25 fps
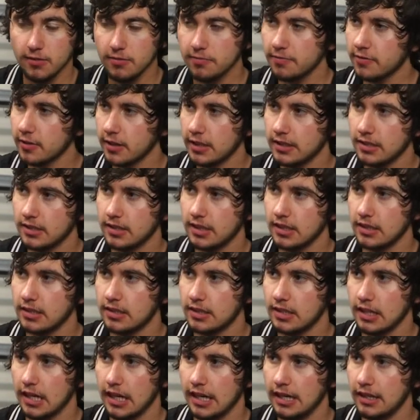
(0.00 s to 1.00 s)
for
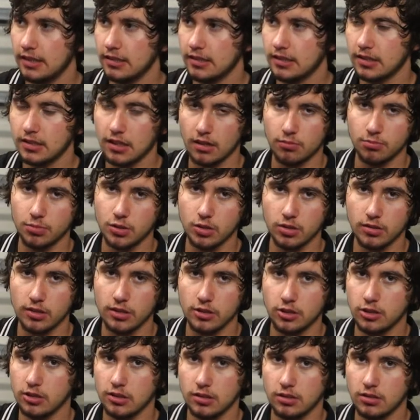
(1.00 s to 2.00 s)
instance in some sort
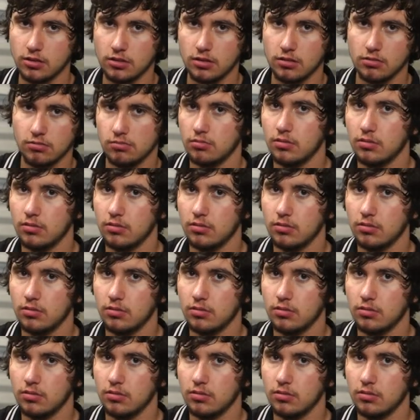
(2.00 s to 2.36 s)
of just